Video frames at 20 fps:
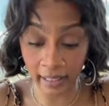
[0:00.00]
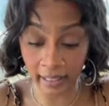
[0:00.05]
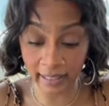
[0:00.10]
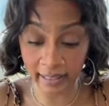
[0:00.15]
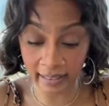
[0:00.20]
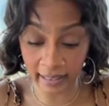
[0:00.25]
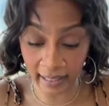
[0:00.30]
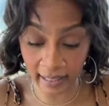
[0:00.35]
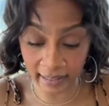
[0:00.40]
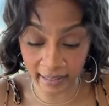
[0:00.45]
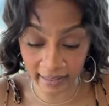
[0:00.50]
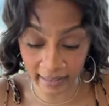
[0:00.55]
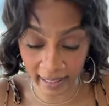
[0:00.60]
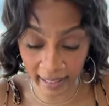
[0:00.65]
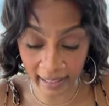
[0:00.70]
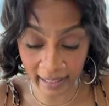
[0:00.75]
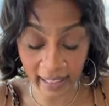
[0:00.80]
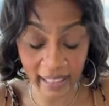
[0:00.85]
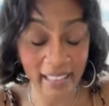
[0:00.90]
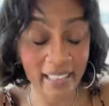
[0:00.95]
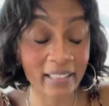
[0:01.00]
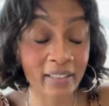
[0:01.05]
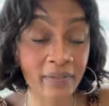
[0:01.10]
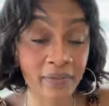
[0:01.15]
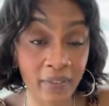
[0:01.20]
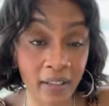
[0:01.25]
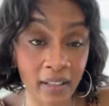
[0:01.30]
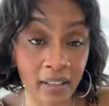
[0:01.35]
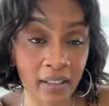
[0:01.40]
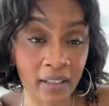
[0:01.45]
It says that he
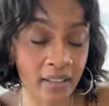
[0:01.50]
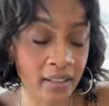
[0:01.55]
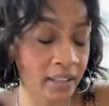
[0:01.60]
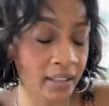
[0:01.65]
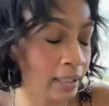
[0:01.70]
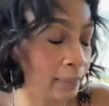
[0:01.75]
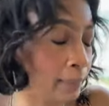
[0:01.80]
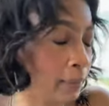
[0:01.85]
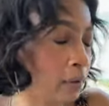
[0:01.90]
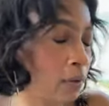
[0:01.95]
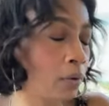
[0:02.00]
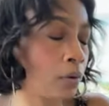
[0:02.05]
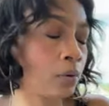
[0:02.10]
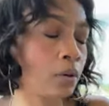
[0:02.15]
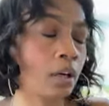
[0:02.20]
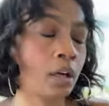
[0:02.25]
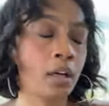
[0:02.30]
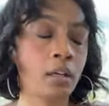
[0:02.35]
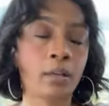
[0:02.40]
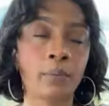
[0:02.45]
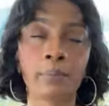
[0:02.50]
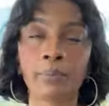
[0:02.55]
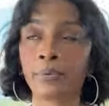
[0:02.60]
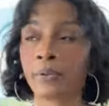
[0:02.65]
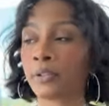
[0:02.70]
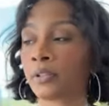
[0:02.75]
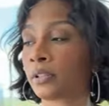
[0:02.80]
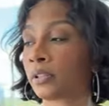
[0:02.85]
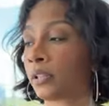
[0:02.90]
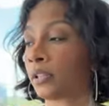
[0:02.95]
just fell asleep. Oh God, I'm
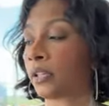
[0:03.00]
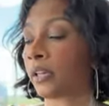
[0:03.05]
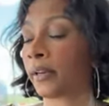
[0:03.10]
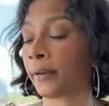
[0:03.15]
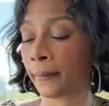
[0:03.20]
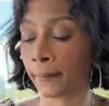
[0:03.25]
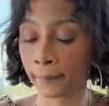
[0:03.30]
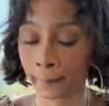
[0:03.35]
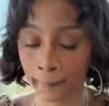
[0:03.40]
preaching today.